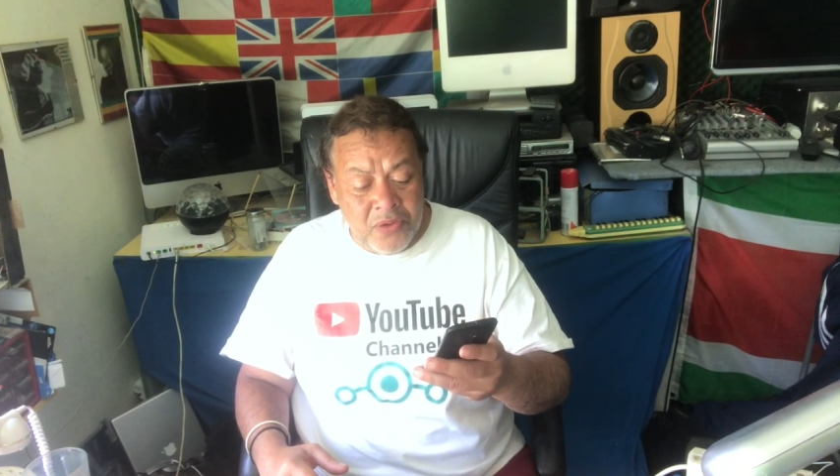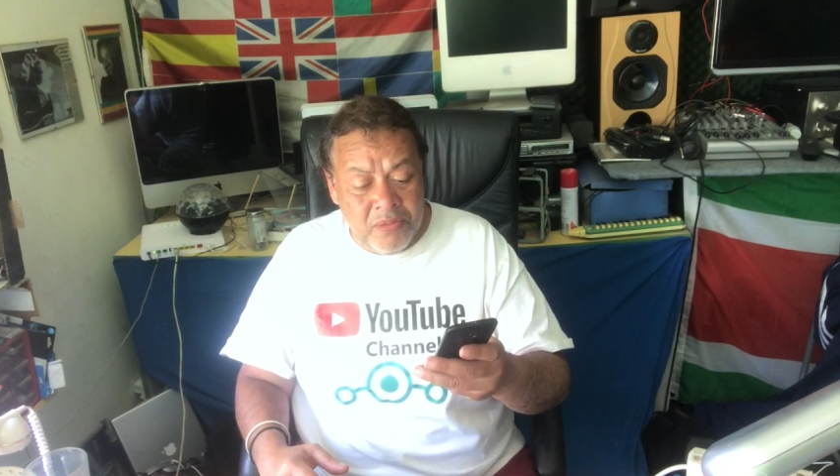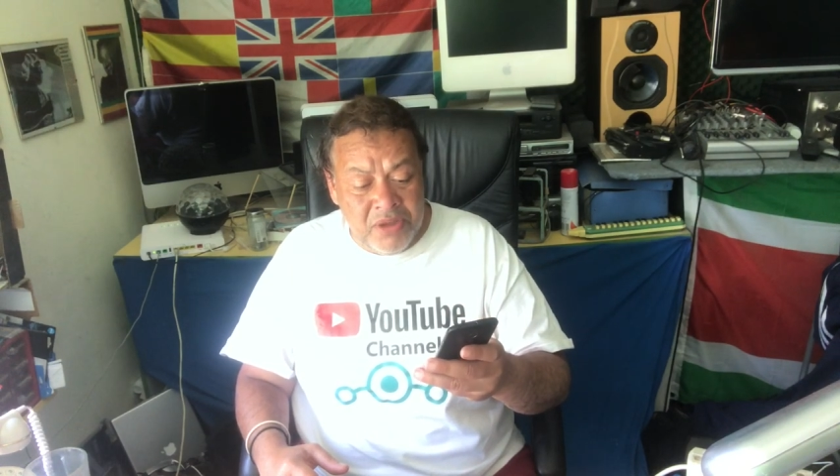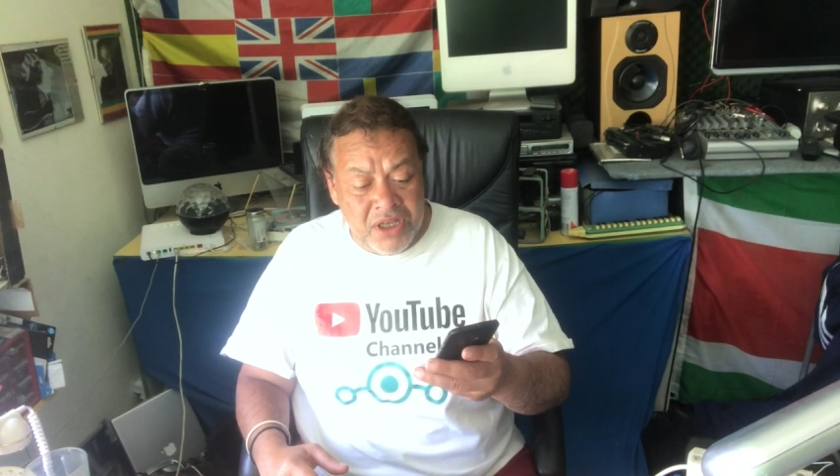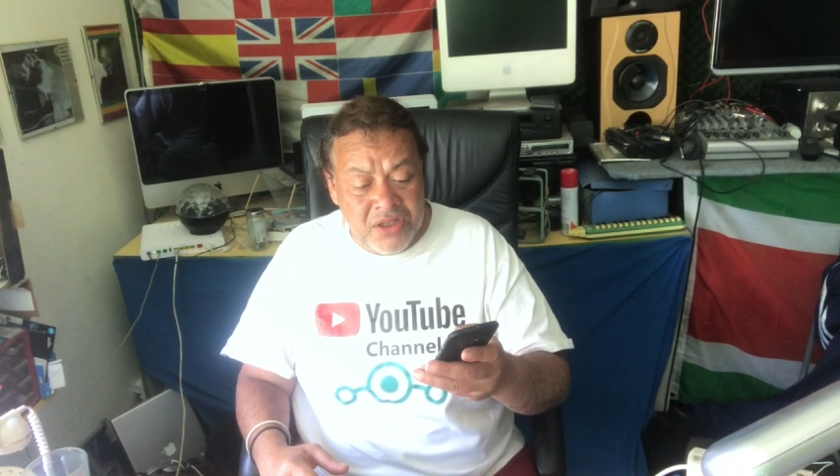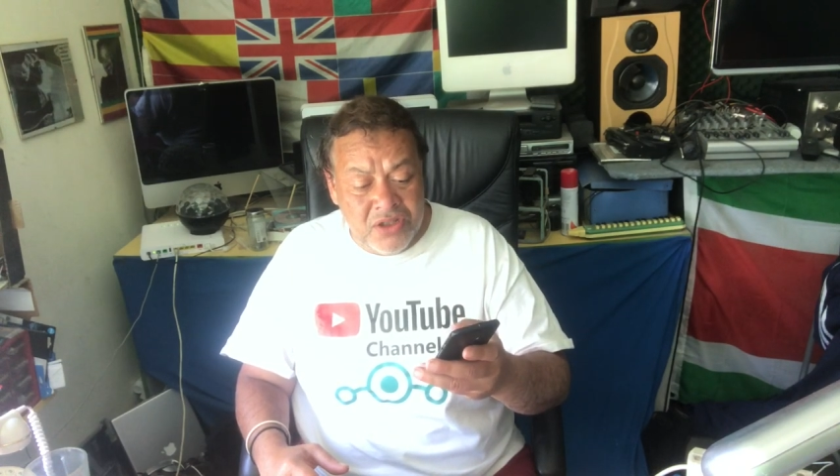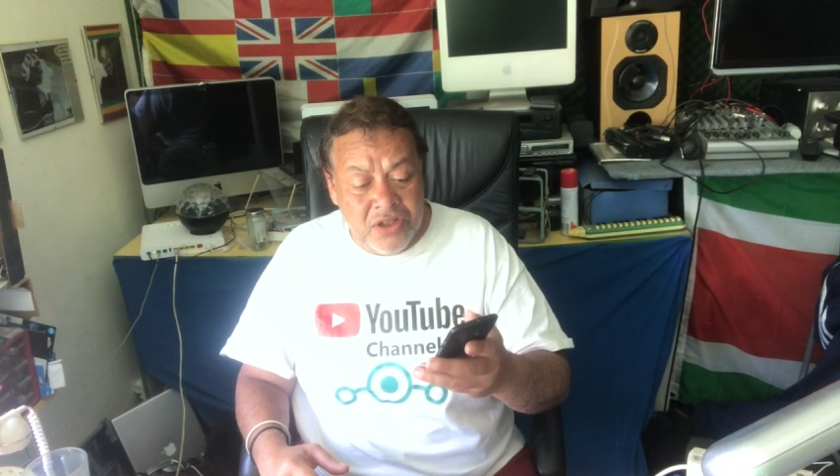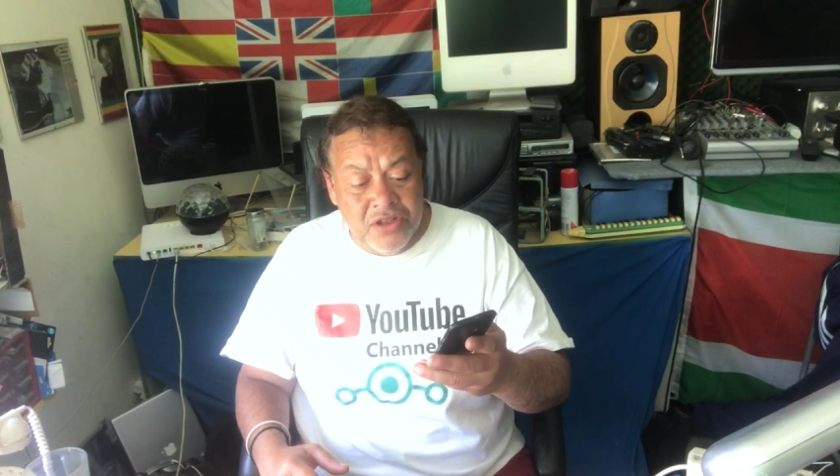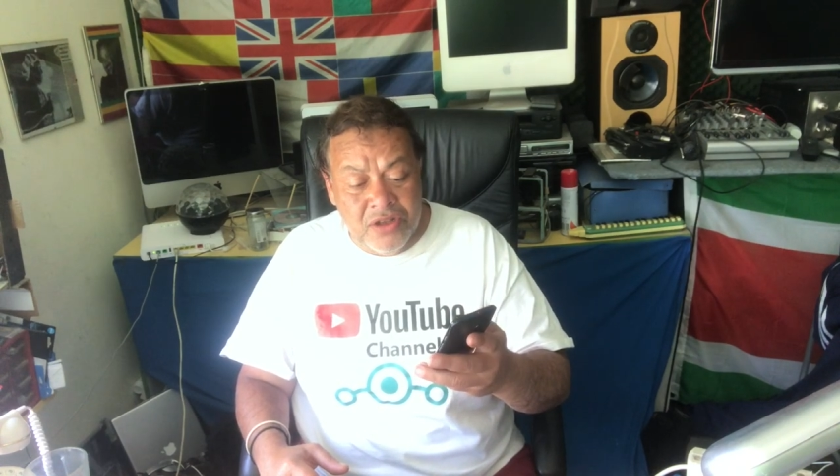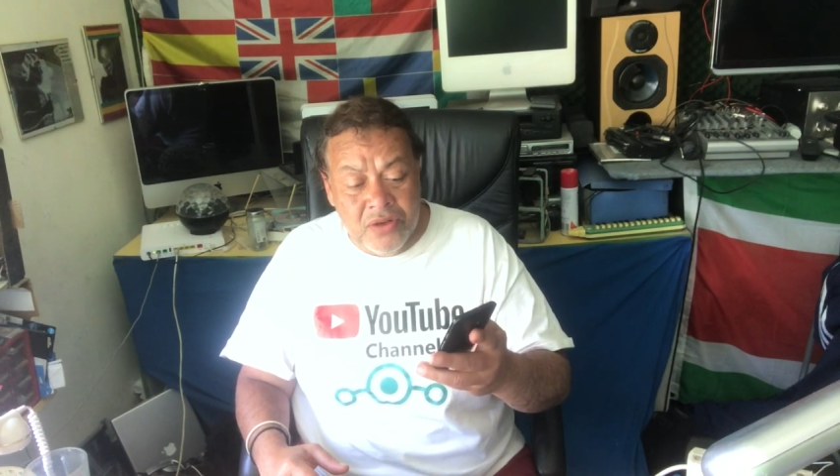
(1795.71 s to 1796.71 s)
would be
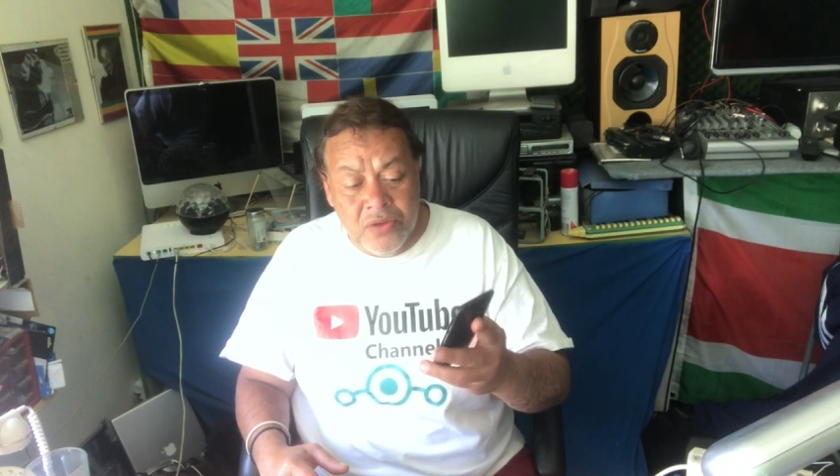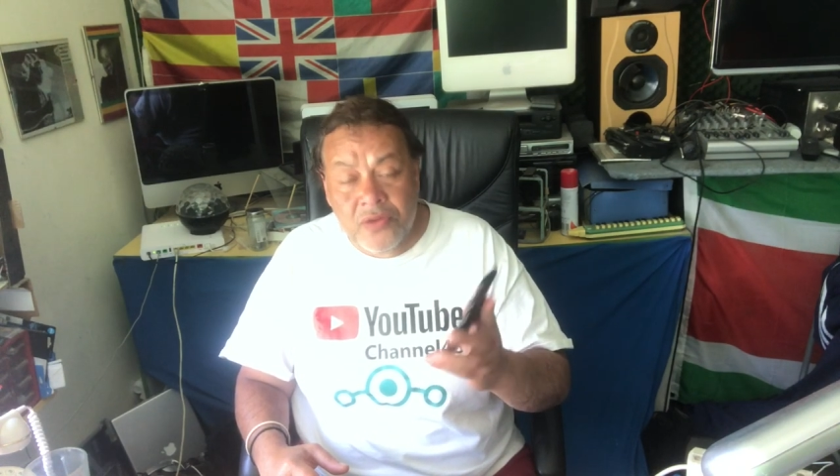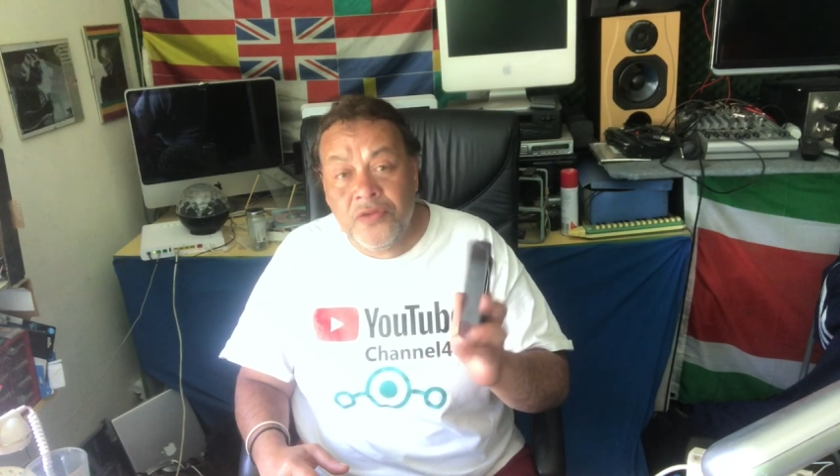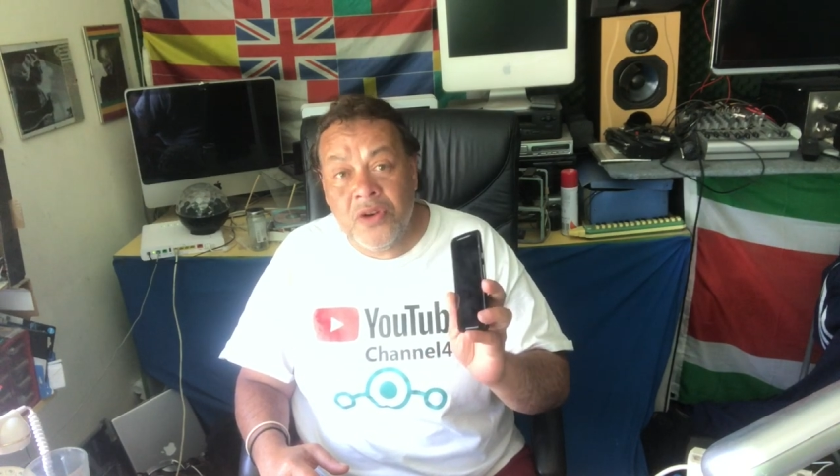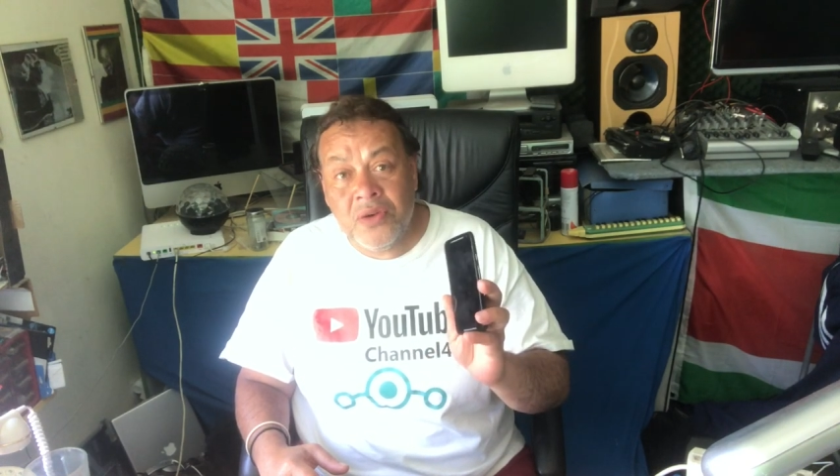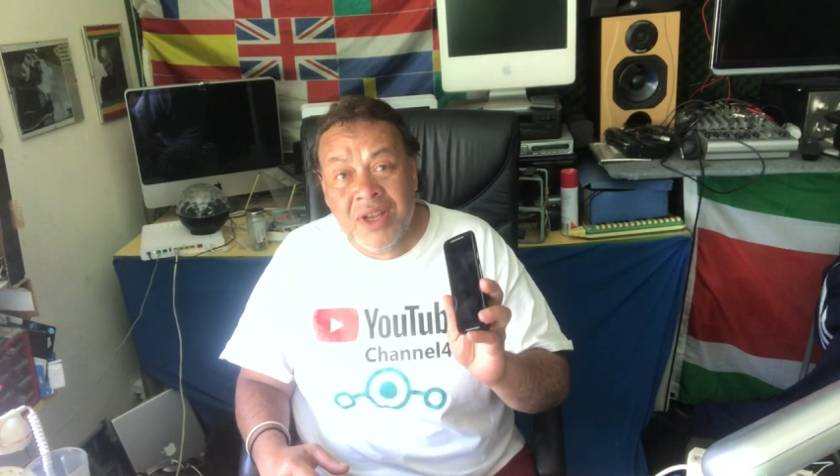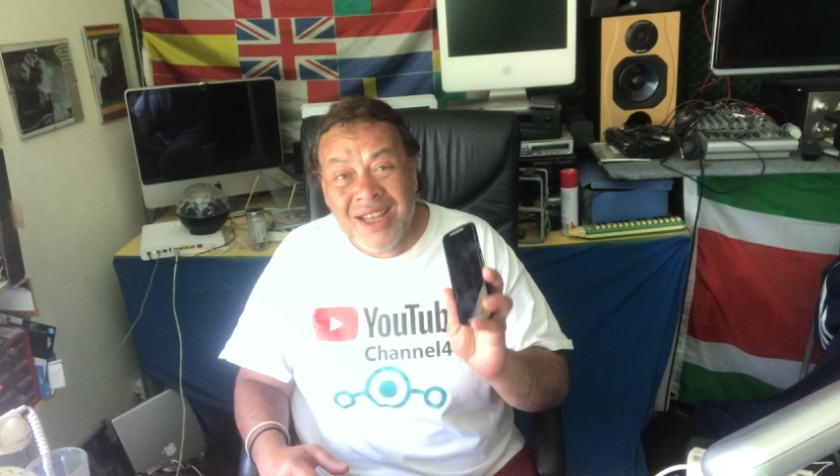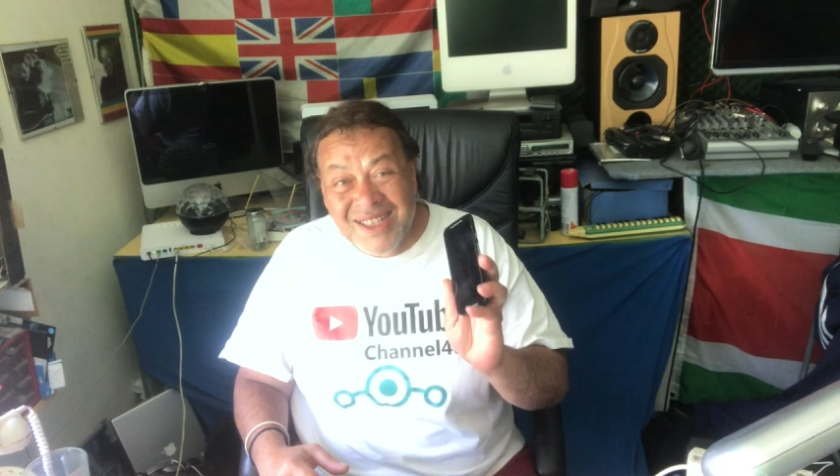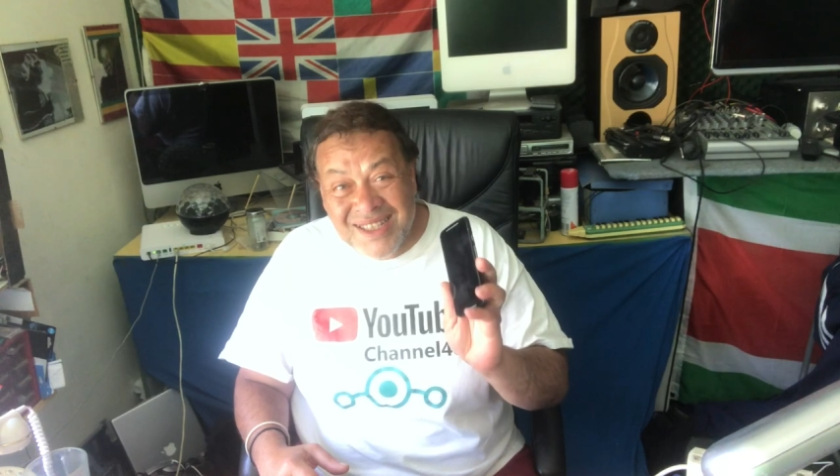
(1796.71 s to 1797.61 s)
such a good phone.